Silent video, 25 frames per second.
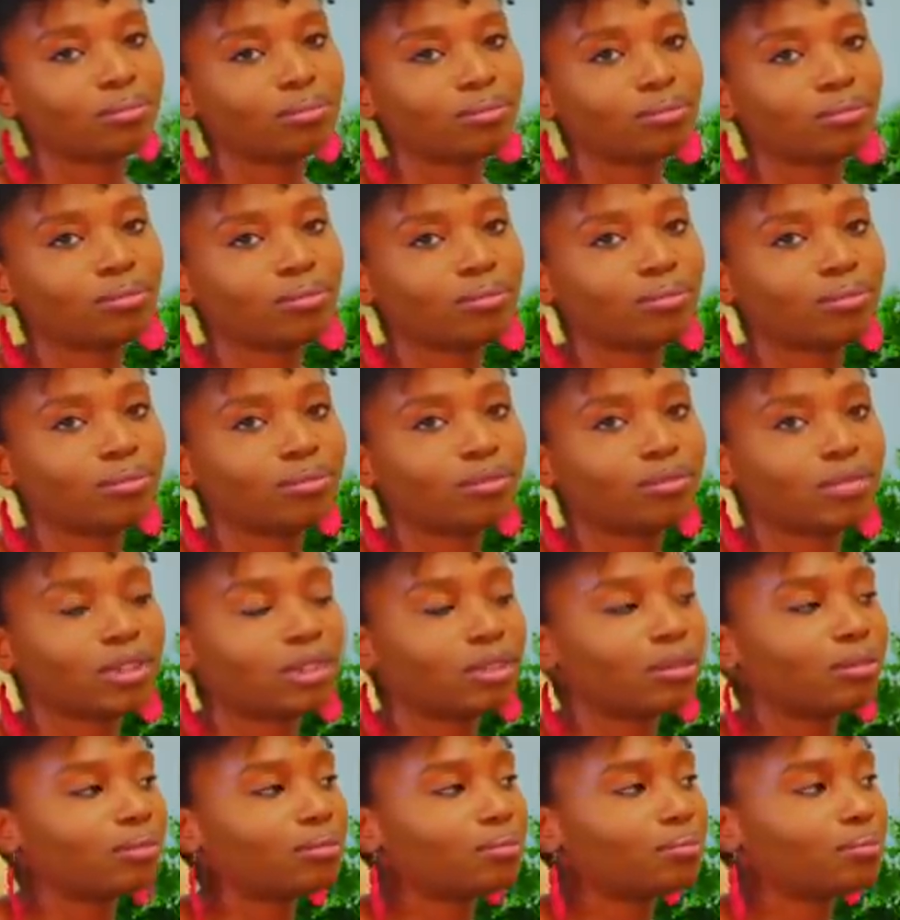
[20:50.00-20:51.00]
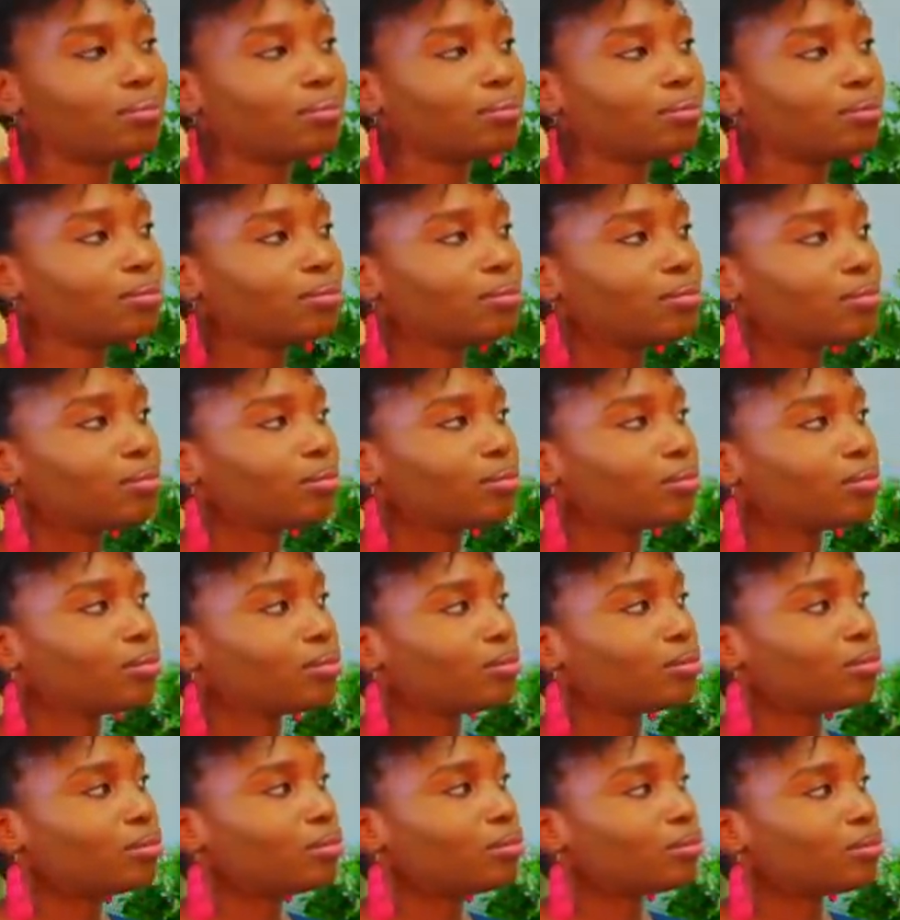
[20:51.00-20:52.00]

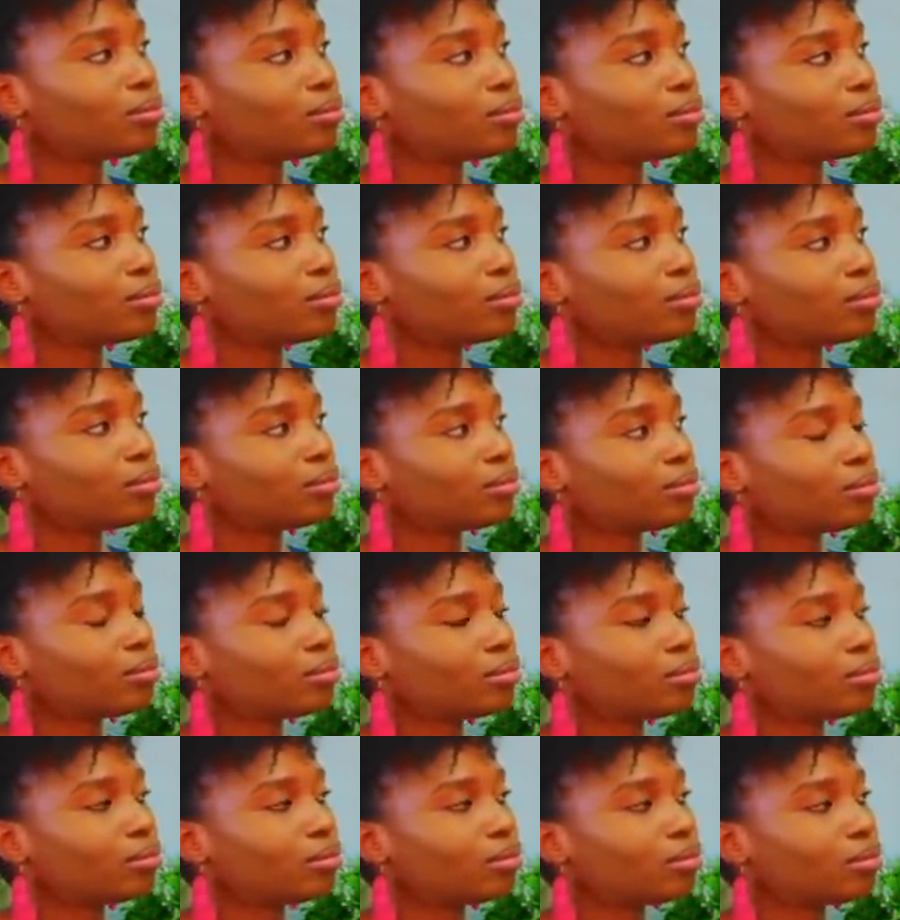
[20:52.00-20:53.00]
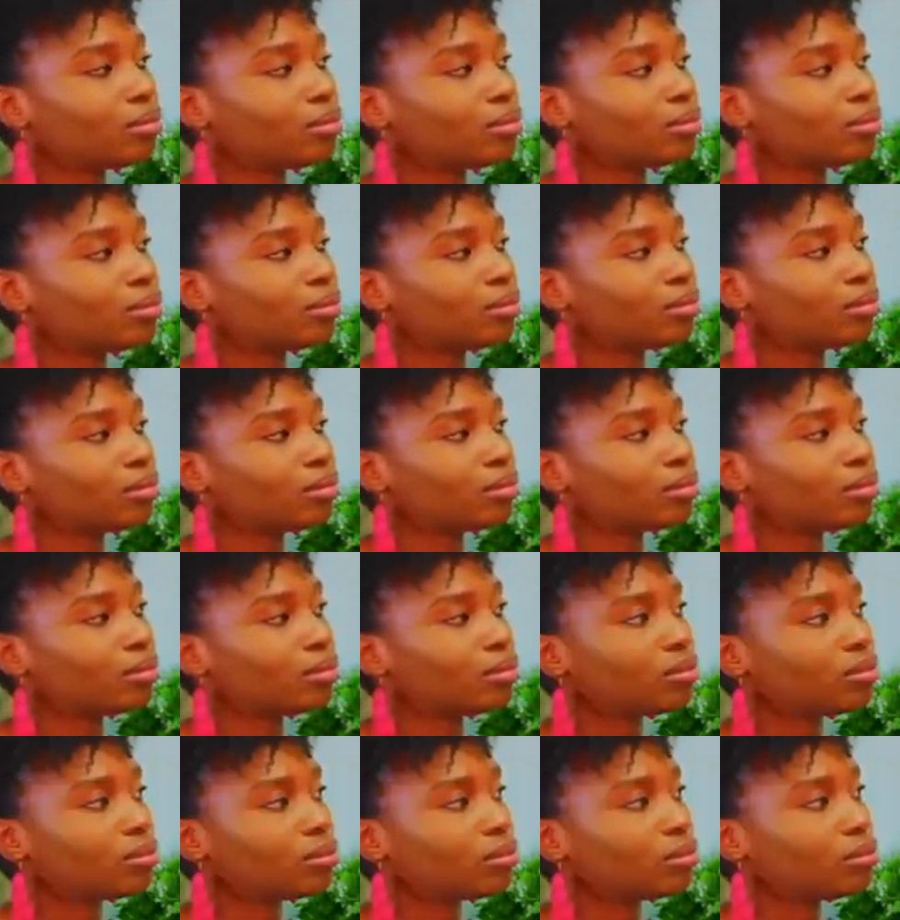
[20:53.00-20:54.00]

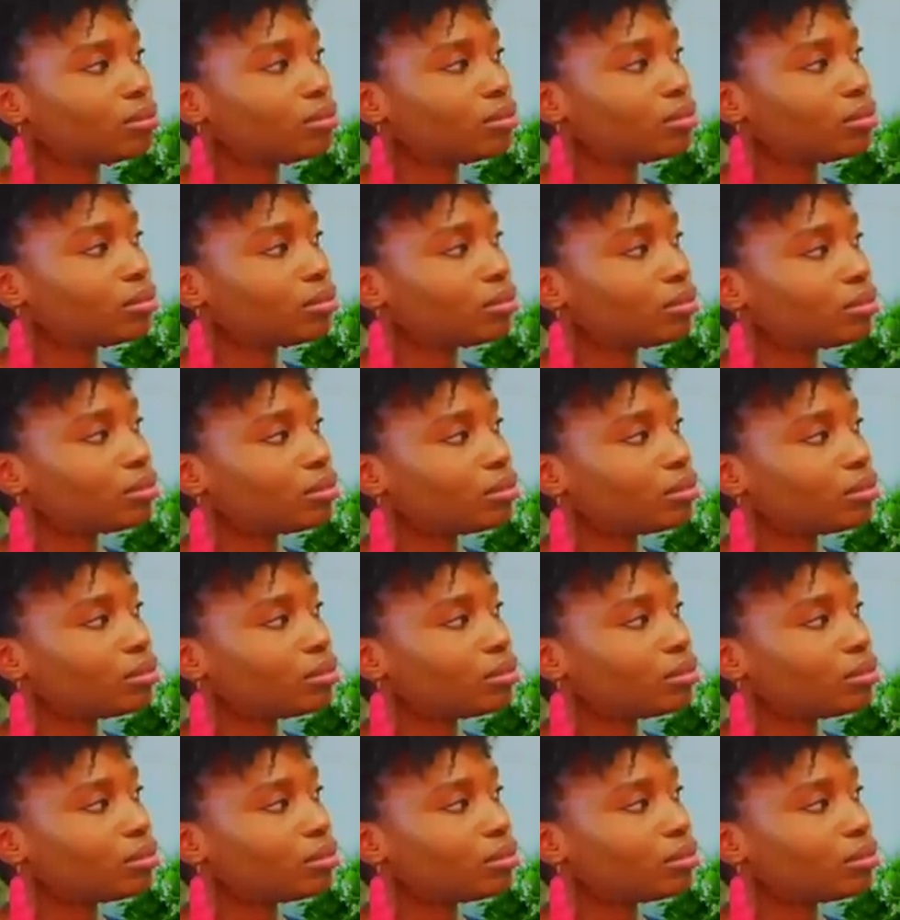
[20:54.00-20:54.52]
(silent)